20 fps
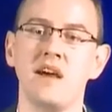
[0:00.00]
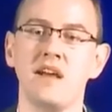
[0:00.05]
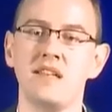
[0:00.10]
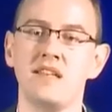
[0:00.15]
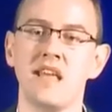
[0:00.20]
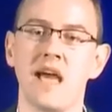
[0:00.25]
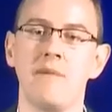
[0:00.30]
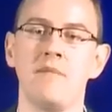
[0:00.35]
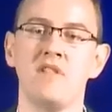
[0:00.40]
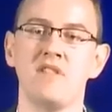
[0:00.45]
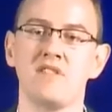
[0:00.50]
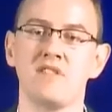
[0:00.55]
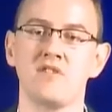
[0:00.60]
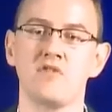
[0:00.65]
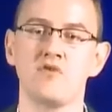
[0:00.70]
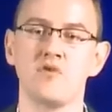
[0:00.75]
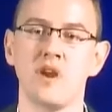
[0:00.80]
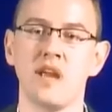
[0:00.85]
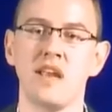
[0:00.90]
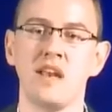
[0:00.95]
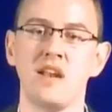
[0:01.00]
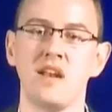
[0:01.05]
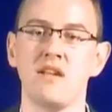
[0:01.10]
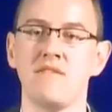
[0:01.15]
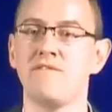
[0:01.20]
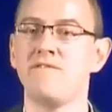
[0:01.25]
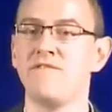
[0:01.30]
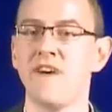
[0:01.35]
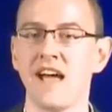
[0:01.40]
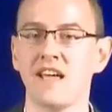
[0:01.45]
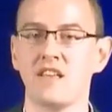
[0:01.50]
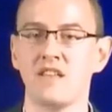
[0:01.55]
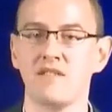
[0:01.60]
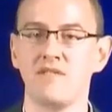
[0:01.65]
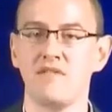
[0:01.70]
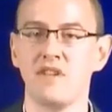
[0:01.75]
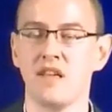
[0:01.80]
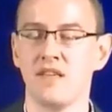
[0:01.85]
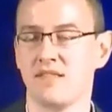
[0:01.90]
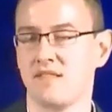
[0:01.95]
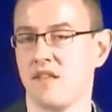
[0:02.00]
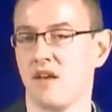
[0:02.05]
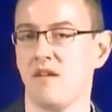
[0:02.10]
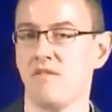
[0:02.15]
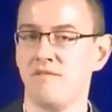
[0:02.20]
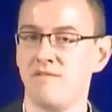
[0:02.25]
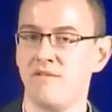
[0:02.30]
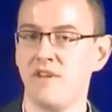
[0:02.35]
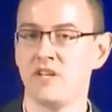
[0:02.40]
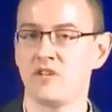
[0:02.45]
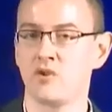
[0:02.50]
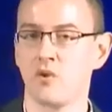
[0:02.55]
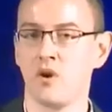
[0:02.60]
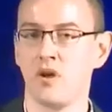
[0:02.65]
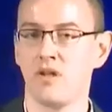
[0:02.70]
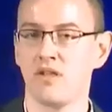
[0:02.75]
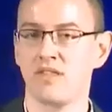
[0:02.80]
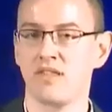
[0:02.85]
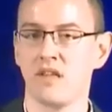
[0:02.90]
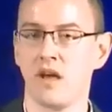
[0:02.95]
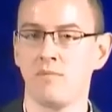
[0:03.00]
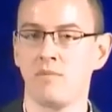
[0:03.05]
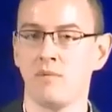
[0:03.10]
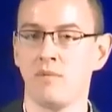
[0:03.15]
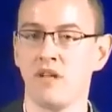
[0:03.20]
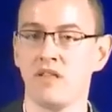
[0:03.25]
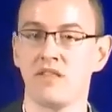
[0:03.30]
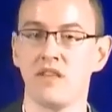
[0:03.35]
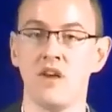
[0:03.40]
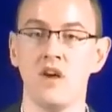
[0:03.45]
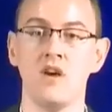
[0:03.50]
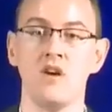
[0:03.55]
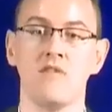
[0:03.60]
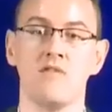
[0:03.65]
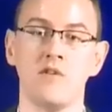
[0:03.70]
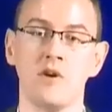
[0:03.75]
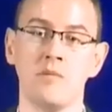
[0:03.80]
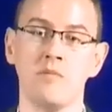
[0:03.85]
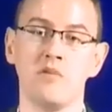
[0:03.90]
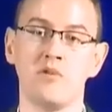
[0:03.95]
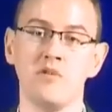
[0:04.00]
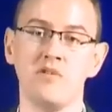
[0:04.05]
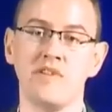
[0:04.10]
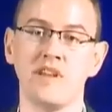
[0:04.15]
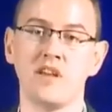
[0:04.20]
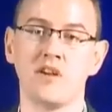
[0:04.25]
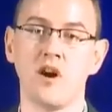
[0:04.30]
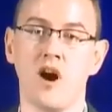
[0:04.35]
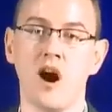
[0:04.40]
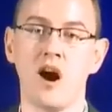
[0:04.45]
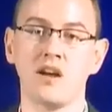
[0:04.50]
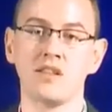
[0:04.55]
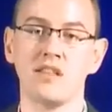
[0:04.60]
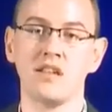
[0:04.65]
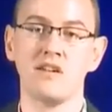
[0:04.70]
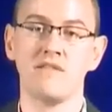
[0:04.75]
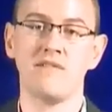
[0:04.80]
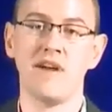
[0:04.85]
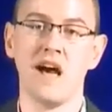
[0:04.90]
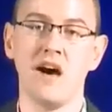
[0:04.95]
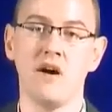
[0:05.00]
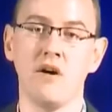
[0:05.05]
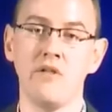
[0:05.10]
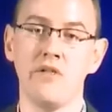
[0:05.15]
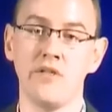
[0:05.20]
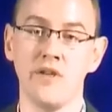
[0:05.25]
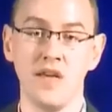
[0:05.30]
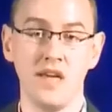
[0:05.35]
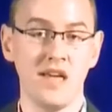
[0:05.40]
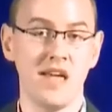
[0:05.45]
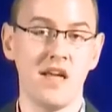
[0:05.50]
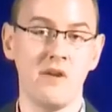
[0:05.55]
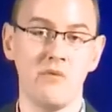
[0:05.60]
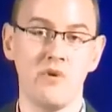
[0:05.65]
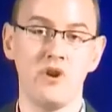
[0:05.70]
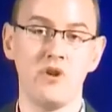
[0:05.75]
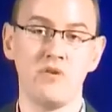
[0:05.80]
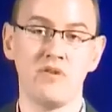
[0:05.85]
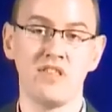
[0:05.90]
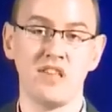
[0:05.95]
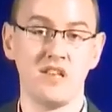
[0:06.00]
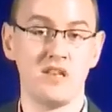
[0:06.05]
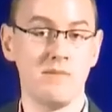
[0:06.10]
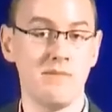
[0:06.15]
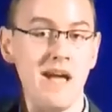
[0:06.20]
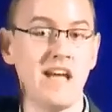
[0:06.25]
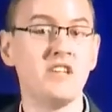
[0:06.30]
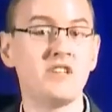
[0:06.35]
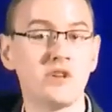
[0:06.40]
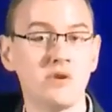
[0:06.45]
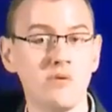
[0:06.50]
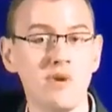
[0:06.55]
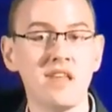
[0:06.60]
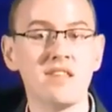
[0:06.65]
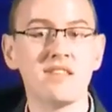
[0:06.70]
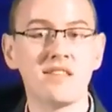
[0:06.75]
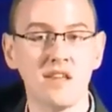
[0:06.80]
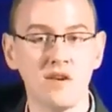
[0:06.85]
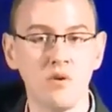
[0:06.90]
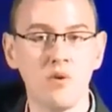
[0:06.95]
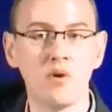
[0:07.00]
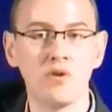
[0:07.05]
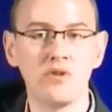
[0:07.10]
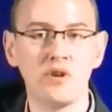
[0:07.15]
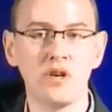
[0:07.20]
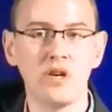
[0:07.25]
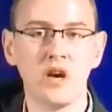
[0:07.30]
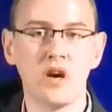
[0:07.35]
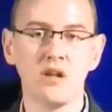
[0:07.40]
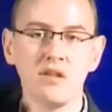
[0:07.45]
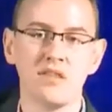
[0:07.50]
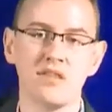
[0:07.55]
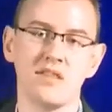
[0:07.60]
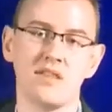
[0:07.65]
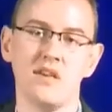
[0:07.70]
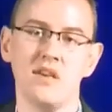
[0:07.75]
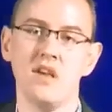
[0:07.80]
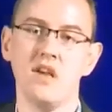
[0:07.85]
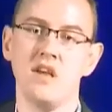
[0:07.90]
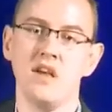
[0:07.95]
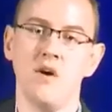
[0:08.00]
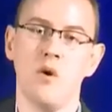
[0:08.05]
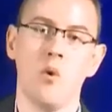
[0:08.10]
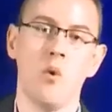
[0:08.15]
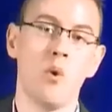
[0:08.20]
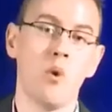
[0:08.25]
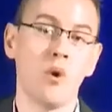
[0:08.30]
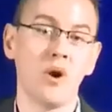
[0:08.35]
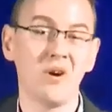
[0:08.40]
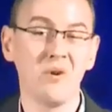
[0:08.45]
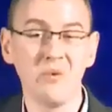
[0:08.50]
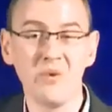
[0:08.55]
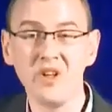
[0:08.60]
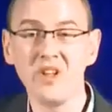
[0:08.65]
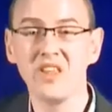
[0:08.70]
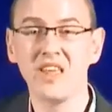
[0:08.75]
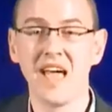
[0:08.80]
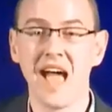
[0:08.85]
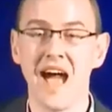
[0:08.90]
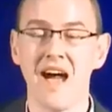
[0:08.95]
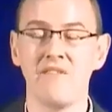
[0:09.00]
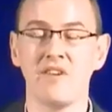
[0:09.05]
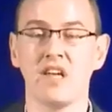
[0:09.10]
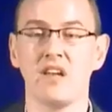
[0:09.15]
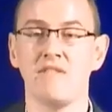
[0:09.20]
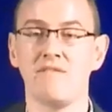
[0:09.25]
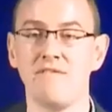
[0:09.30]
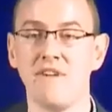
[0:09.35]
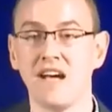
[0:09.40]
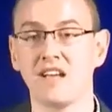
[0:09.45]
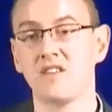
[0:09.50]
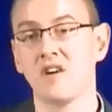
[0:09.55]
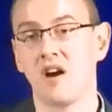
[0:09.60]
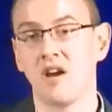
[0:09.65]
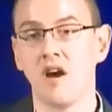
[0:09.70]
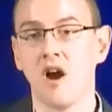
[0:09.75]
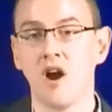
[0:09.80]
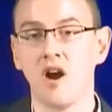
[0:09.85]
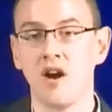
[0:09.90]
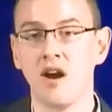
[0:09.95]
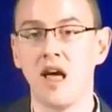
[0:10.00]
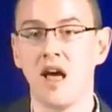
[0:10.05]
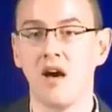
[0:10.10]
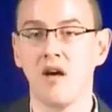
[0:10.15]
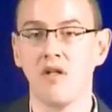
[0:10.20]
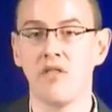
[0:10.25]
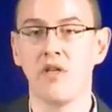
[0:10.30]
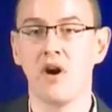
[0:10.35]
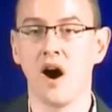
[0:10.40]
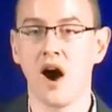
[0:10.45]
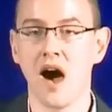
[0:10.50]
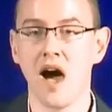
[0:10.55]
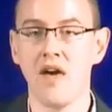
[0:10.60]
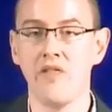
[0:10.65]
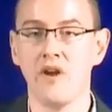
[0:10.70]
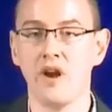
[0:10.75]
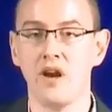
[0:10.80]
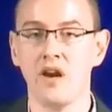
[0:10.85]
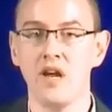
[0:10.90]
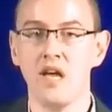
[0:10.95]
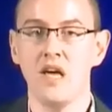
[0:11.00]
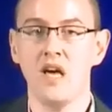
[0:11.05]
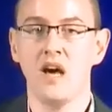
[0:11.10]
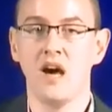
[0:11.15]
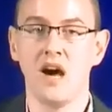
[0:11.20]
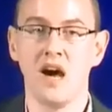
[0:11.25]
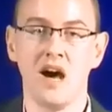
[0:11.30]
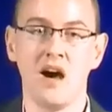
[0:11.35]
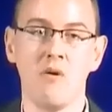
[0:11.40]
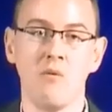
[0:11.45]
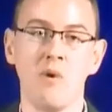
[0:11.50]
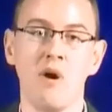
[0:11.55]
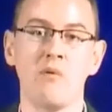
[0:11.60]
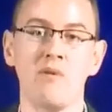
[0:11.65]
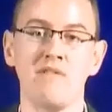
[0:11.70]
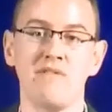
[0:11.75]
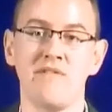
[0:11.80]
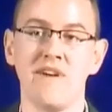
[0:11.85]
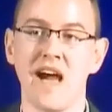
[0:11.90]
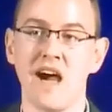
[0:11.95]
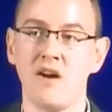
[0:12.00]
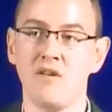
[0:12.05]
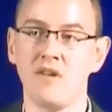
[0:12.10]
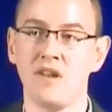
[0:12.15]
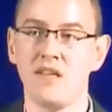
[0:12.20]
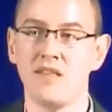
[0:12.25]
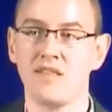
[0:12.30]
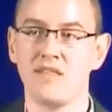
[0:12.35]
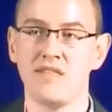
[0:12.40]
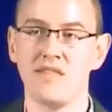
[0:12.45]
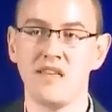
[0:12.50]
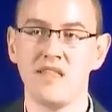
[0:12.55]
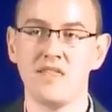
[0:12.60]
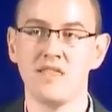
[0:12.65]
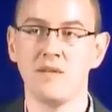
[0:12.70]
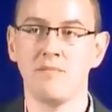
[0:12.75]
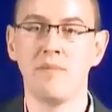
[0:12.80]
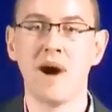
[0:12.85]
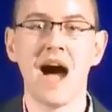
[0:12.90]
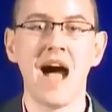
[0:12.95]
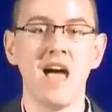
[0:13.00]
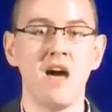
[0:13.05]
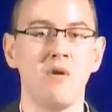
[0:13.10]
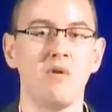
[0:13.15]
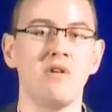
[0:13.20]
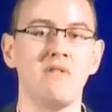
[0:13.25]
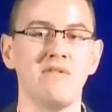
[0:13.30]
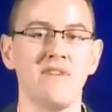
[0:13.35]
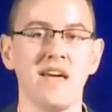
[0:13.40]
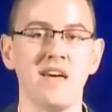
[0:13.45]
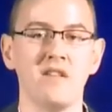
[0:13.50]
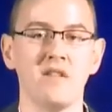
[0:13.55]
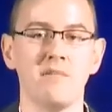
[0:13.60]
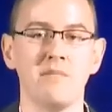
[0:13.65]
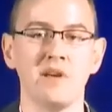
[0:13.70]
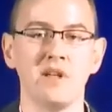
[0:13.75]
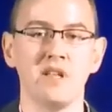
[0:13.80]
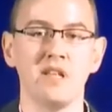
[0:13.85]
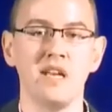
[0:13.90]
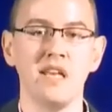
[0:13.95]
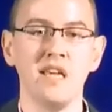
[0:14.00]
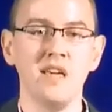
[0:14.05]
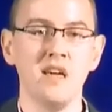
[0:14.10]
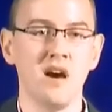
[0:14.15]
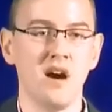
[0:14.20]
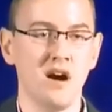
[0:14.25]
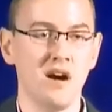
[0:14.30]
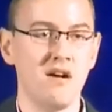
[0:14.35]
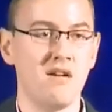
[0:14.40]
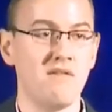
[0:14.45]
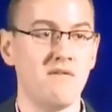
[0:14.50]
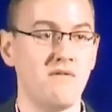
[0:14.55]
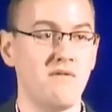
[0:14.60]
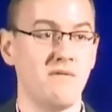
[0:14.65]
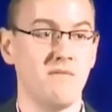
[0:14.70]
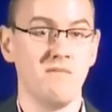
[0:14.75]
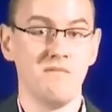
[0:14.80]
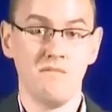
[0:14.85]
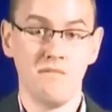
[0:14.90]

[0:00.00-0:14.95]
a demonstrated effectiveness of fish oil supplements for improving cognitive health and reducing dementia risk in older adults, or really having an effect on heart health either. What we found is that the bioavailability of